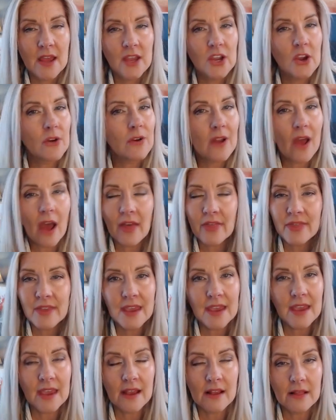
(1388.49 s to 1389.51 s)
you're not
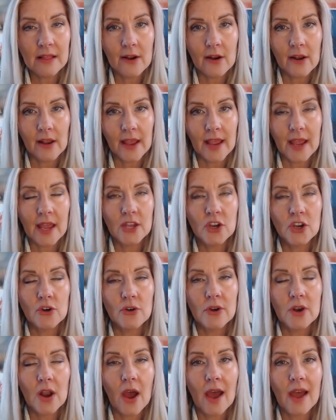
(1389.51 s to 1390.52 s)
thinking clearly, and you're
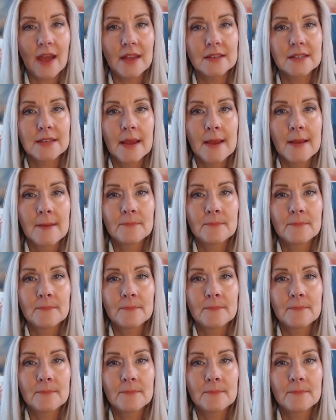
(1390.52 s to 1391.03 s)
not